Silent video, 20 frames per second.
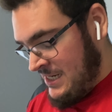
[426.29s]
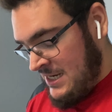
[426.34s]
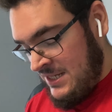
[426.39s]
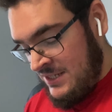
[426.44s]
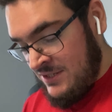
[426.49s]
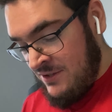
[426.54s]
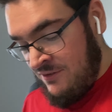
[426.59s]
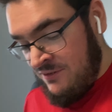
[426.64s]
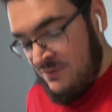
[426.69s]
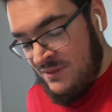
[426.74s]

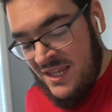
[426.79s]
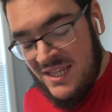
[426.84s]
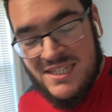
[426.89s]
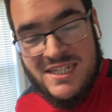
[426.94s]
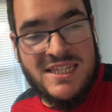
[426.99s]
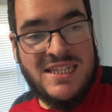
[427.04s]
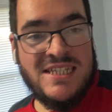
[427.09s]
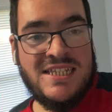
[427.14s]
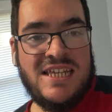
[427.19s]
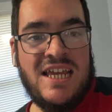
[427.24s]
So that's
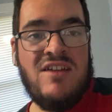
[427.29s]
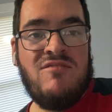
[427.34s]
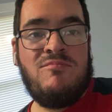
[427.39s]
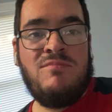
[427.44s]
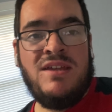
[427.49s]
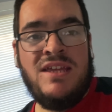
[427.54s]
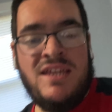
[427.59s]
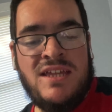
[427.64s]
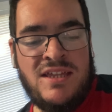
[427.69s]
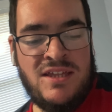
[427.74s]
going to save
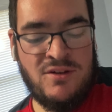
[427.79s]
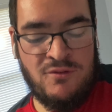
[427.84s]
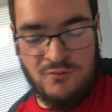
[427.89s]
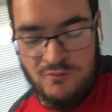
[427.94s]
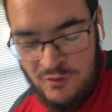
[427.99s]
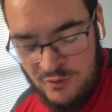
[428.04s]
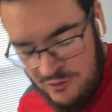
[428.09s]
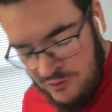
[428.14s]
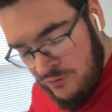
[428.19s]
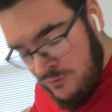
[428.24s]
me
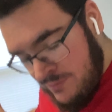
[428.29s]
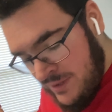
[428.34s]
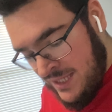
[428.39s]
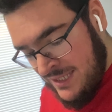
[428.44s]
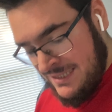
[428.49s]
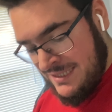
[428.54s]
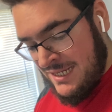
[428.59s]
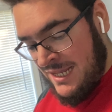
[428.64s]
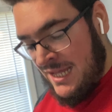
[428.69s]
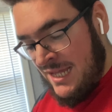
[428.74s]
room
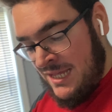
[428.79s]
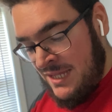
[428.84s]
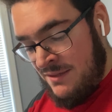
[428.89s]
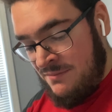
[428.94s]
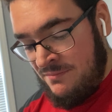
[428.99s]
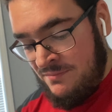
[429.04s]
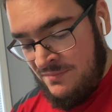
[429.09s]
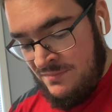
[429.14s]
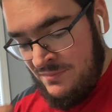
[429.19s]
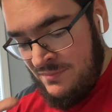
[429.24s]
and
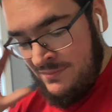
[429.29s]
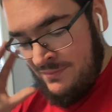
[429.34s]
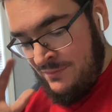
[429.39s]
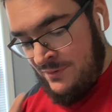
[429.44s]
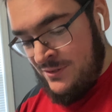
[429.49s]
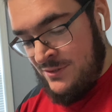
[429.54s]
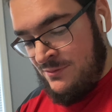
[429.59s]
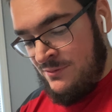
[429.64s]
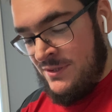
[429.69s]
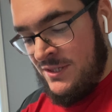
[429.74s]
time
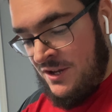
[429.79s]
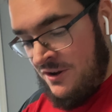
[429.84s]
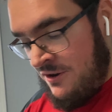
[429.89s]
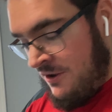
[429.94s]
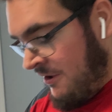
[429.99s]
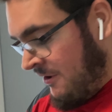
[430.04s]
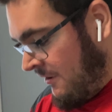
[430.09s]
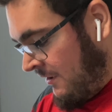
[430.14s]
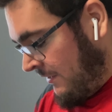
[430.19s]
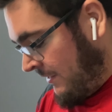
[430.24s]
once when they're
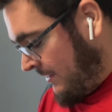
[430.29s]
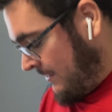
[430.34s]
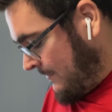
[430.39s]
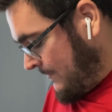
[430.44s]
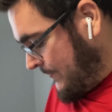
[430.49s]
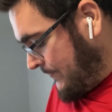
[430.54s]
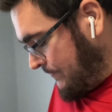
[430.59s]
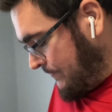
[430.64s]
gone.